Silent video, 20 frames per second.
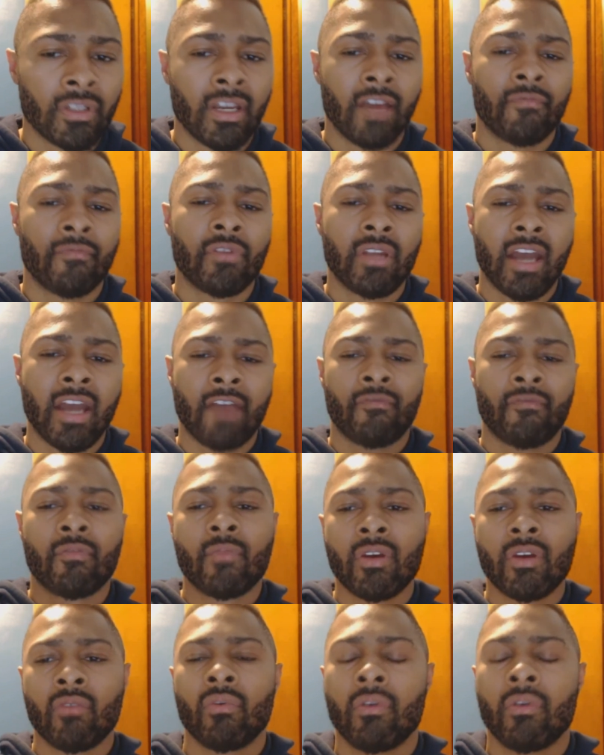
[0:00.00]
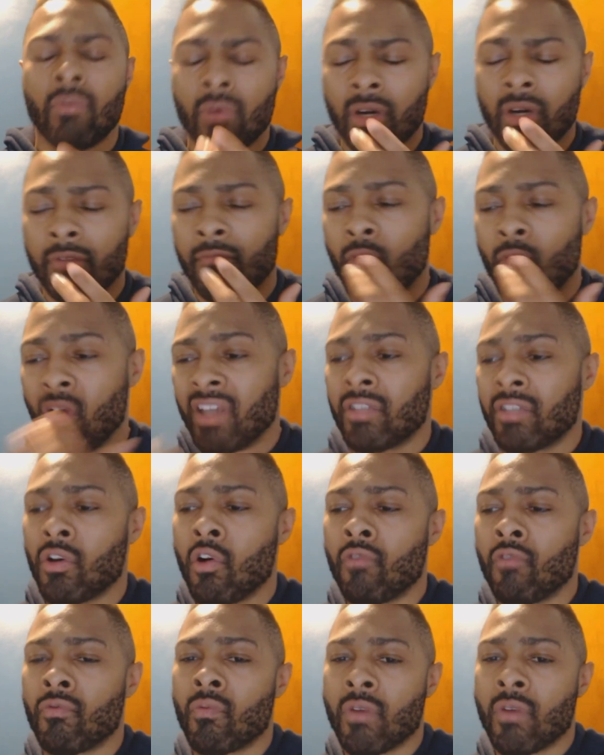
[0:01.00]
Now, if you're not familiar with what
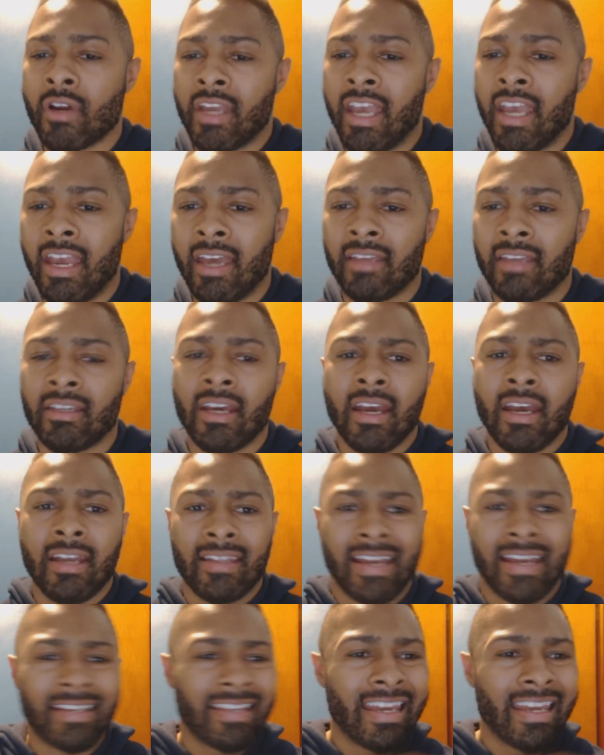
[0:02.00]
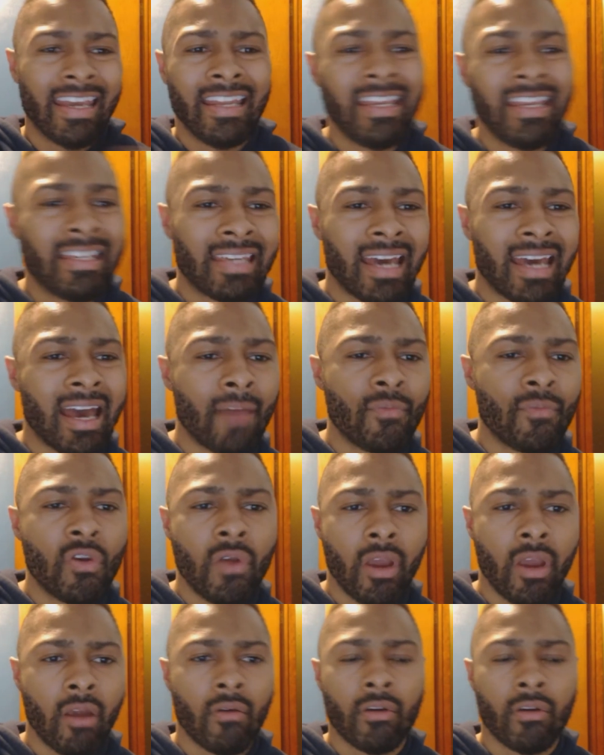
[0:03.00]
voiceover work is, that's anytime you're
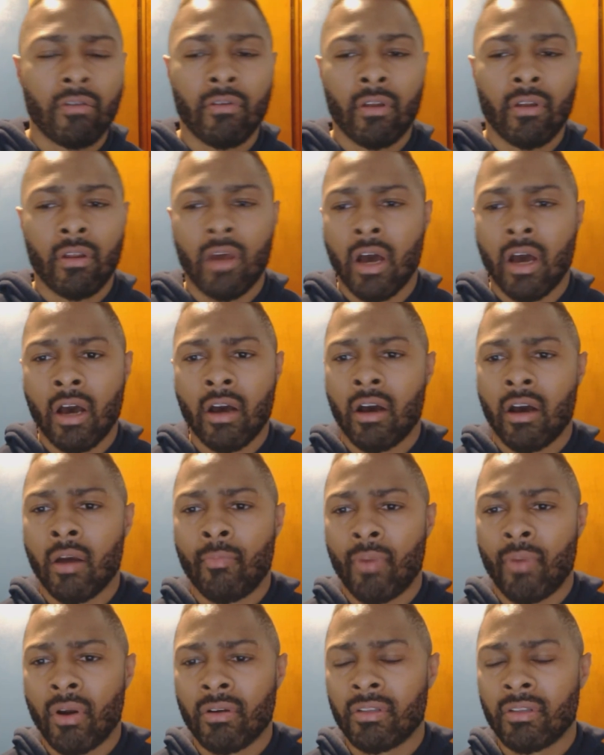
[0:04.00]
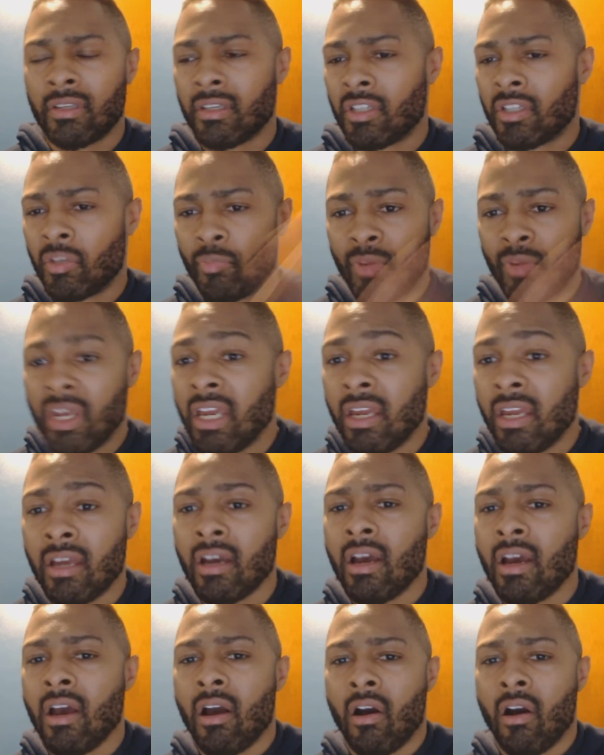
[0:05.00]
hearing a, a person speak
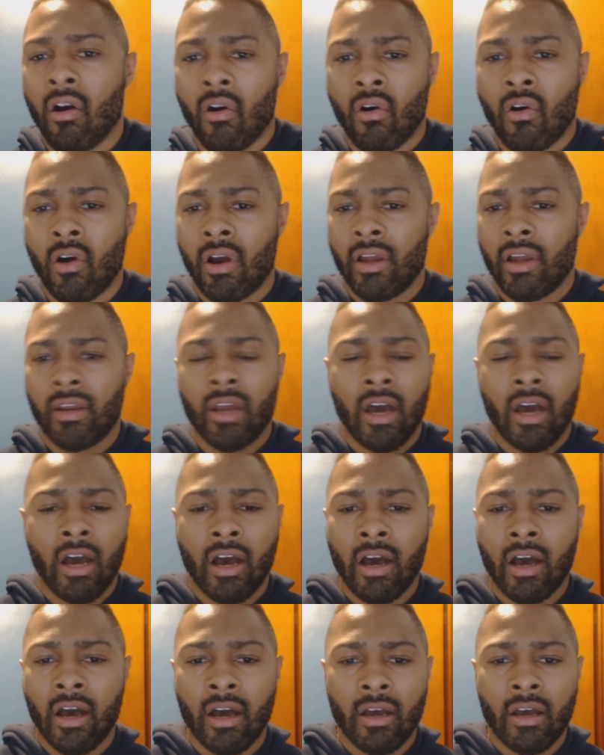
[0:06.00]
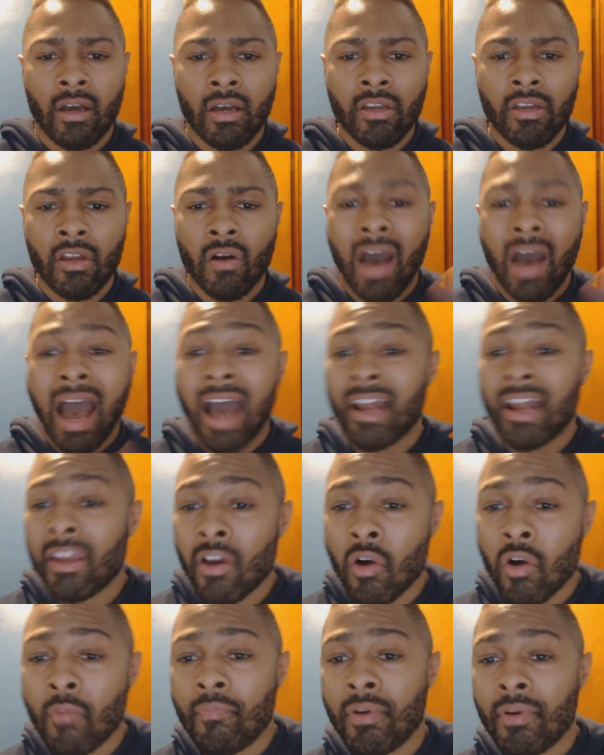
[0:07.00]
on, uh, you know,
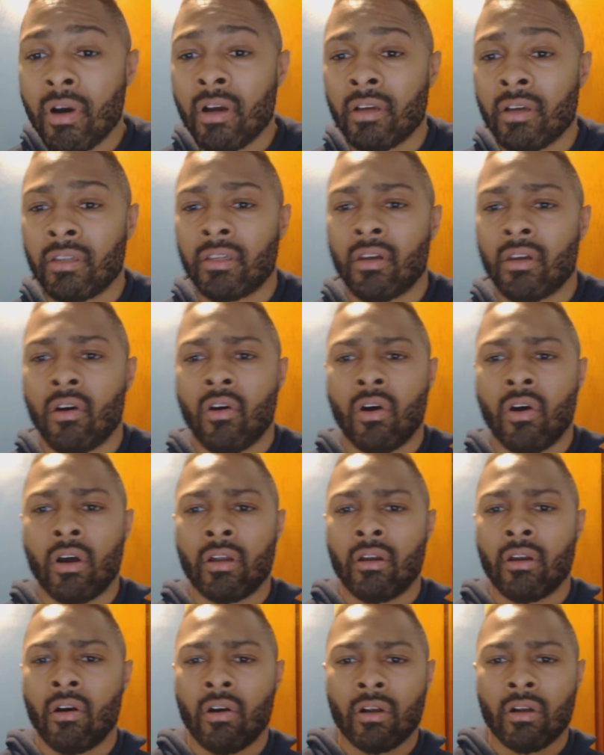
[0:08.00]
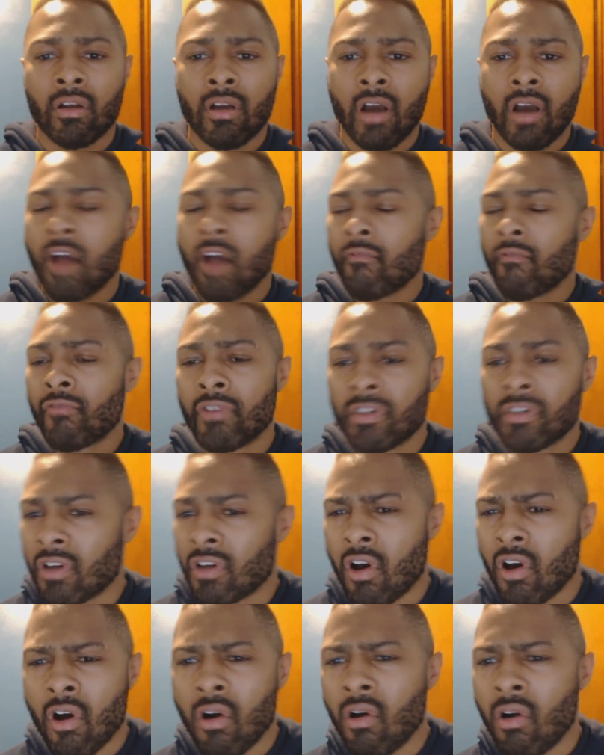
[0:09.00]
audio books, on, on conference
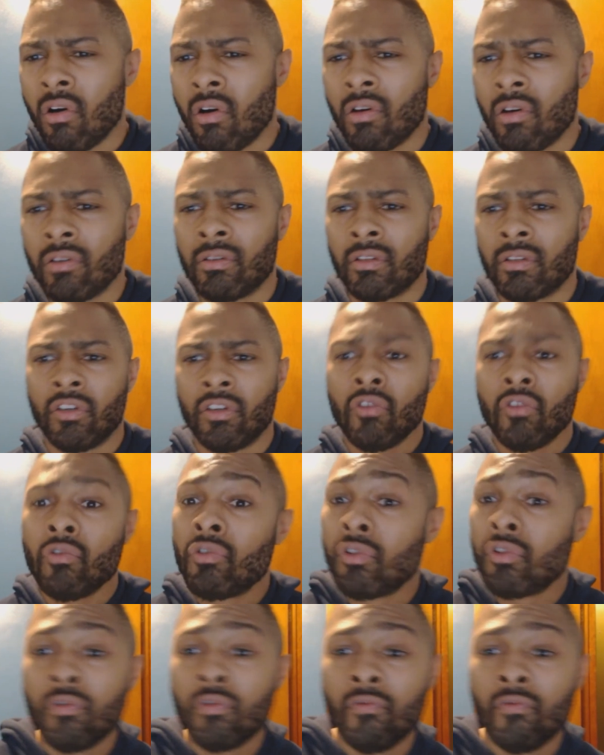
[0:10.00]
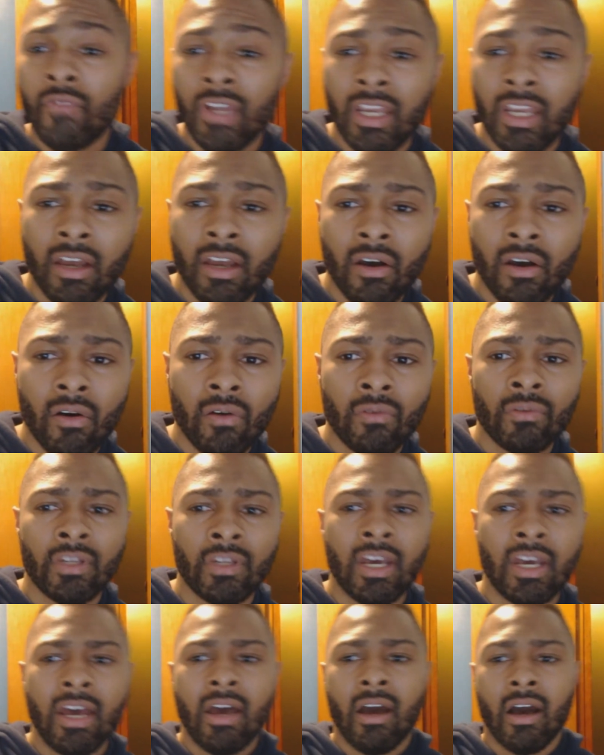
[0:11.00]
calls, YouTube videos,
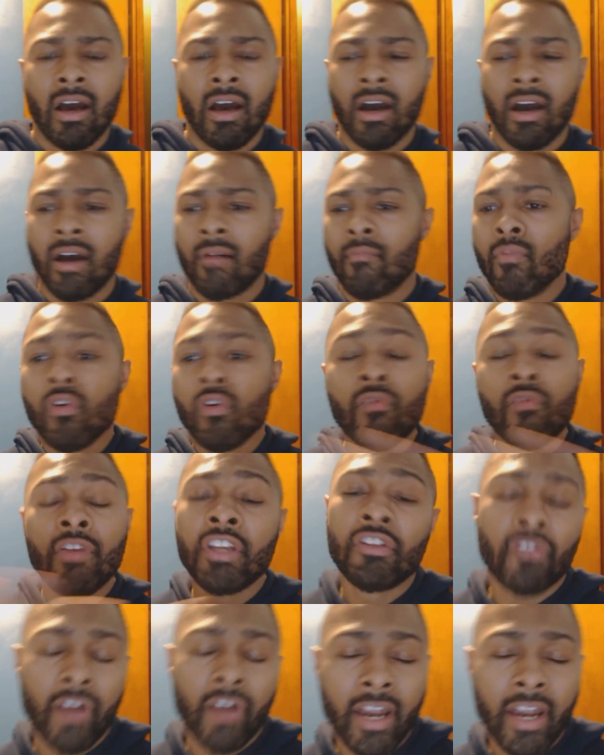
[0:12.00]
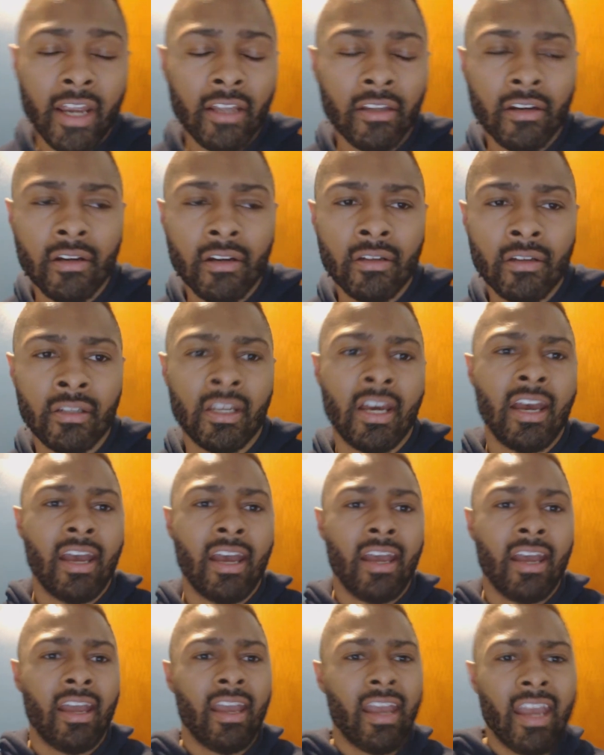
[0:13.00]
uh, movie trailers,
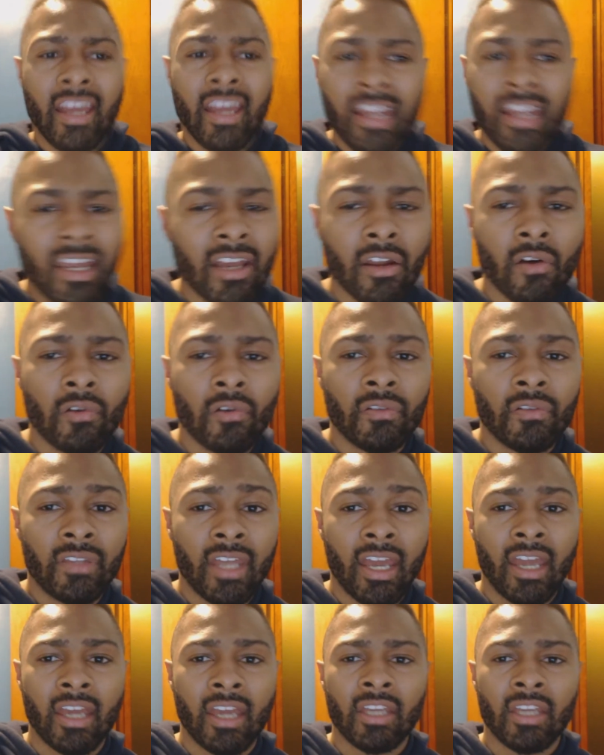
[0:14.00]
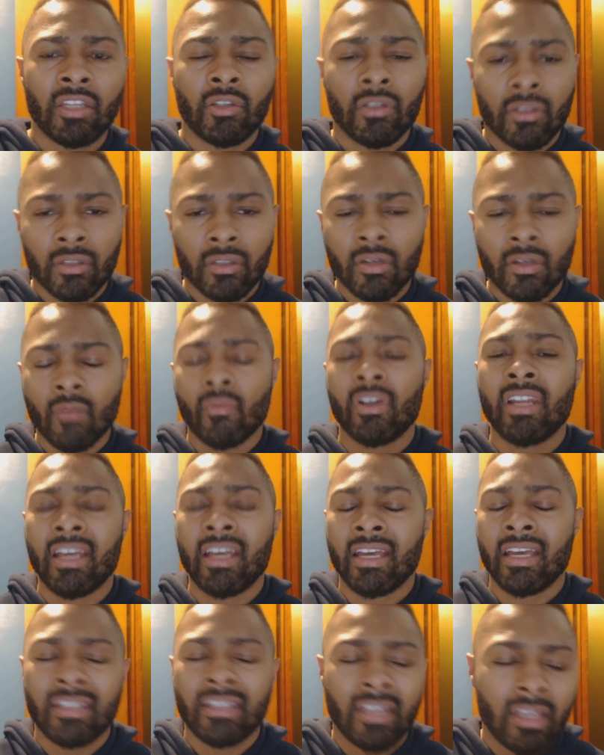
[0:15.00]
any of those things, someone
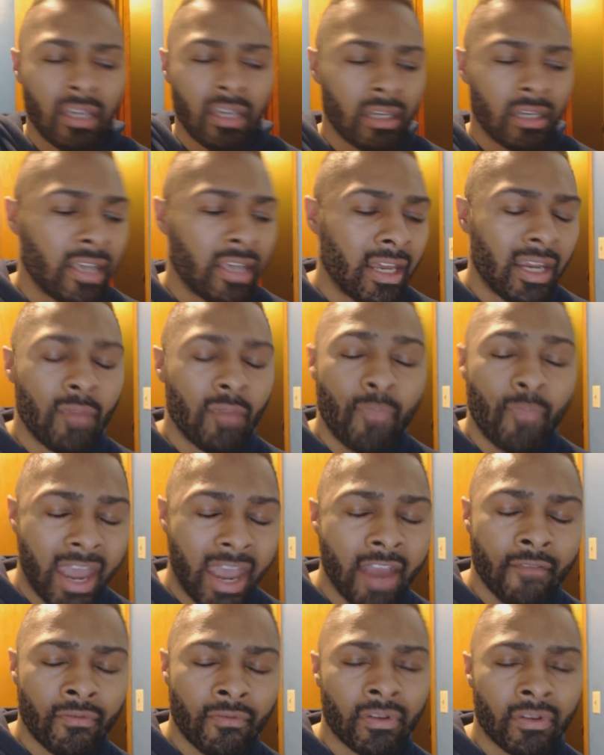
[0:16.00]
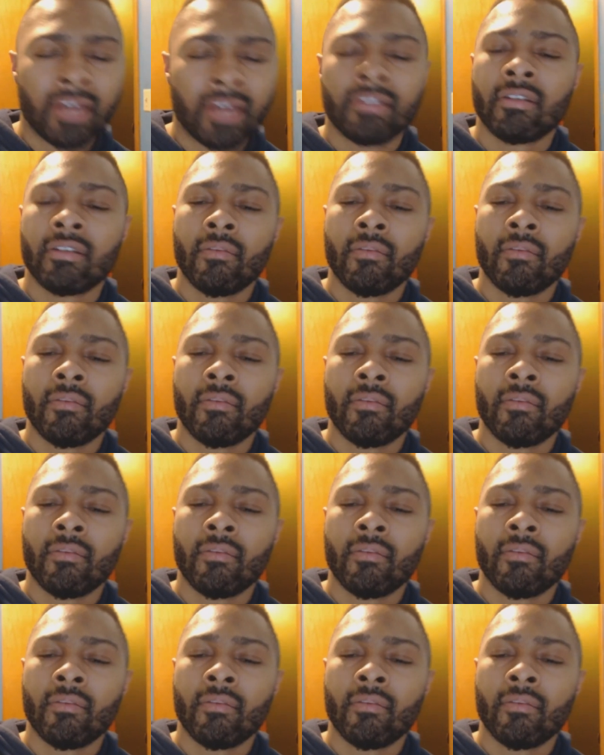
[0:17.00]
is, is getting paid for that.